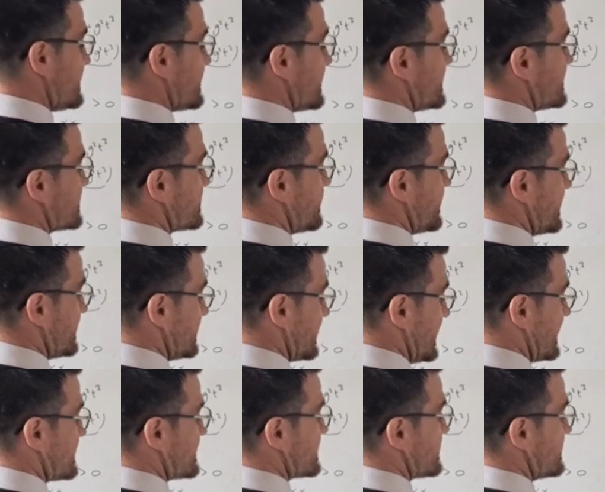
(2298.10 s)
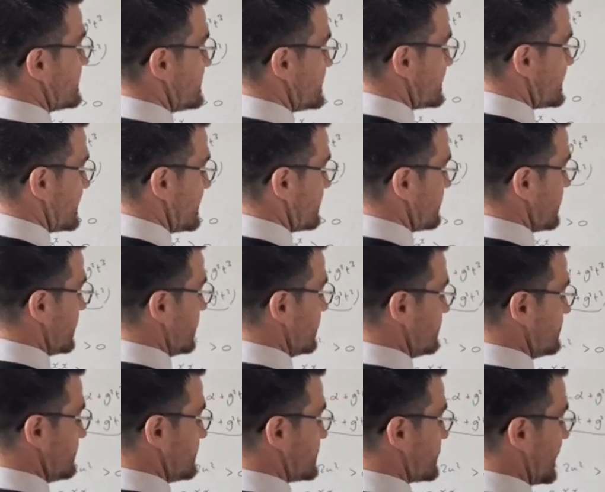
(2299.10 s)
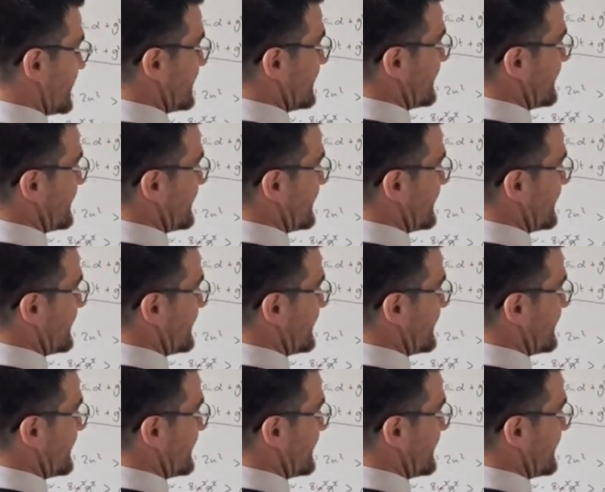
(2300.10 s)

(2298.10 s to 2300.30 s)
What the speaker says: this to be less than 0. So I can